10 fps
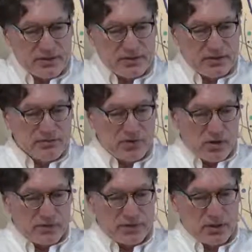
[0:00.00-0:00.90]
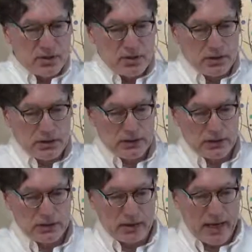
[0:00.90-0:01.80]
involved
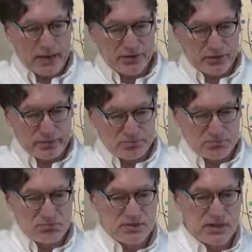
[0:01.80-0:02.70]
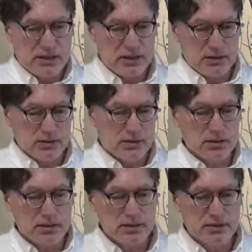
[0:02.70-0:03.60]
in actually taking a
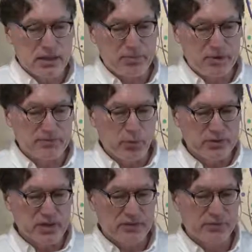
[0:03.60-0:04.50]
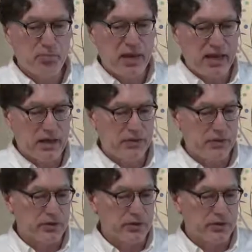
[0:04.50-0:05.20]
step on the Bodhisattva path.